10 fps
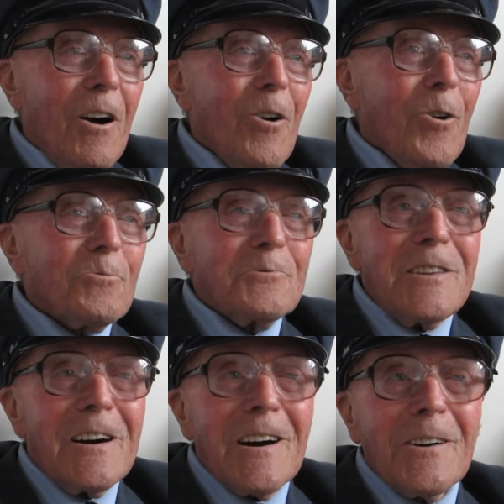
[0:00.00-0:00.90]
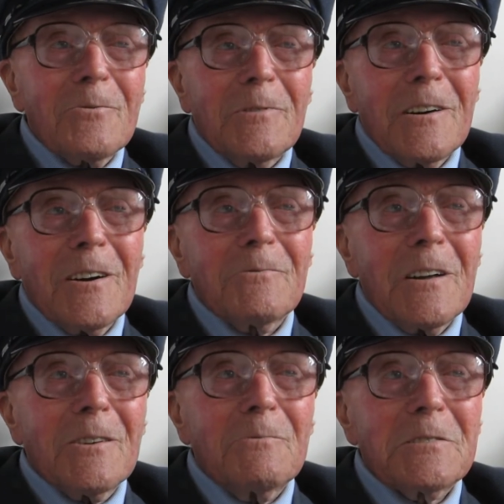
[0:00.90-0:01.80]
Oh
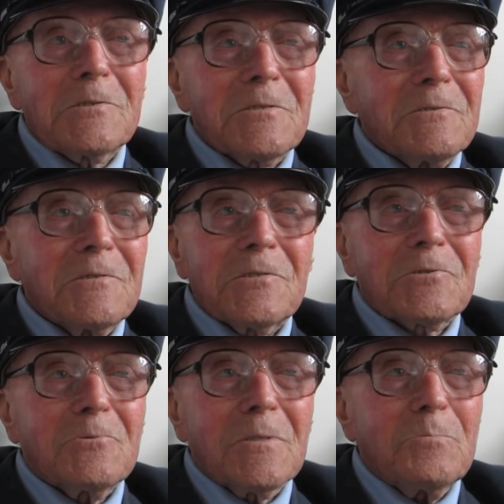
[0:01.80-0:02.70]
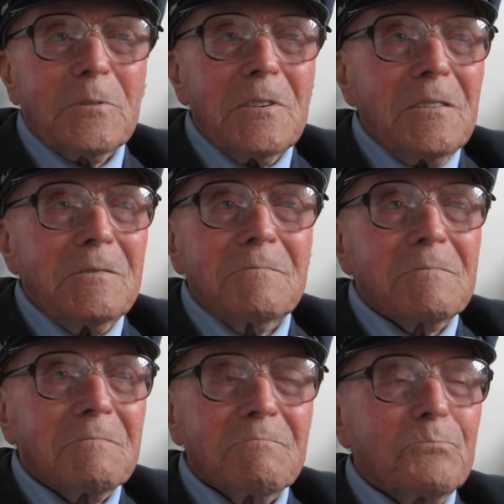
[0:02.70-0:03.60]
no. It's got to be in
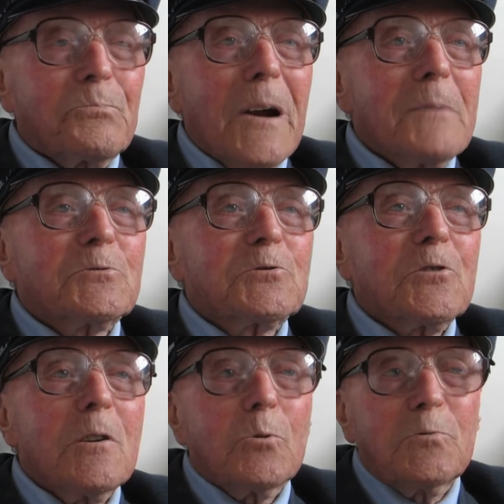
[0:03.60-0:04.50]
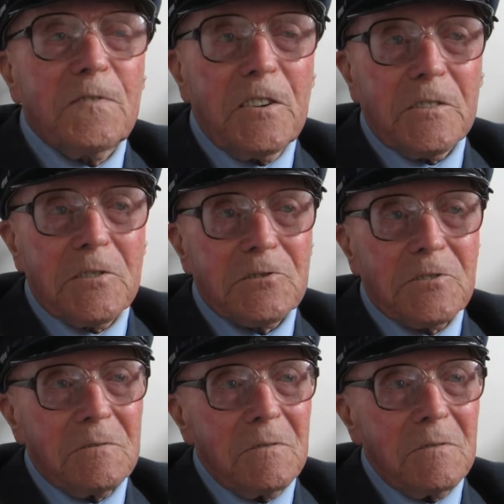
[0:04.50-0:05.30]
perhaps treble figures.